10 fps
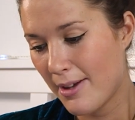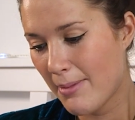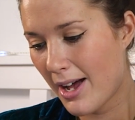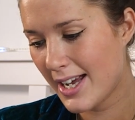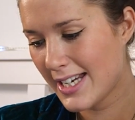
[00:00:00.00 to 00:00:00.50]

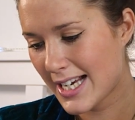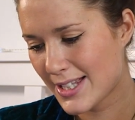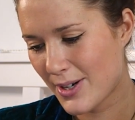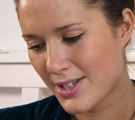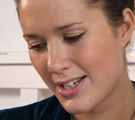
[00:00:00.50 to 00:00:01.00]
My
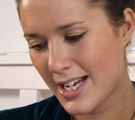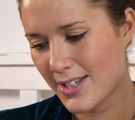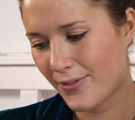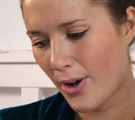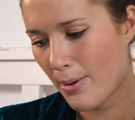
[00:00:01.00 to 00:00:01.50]
next question
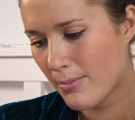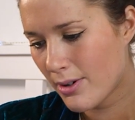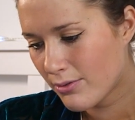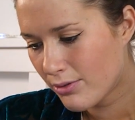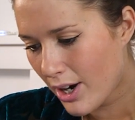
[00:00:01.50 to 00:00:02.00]
is
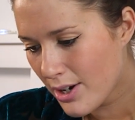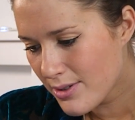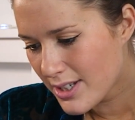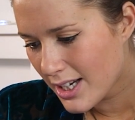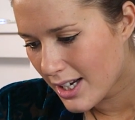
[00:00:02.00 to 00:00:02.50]
from
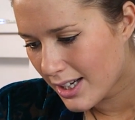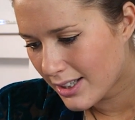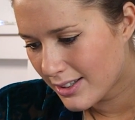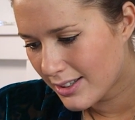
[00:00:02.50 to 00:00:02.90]
Rosa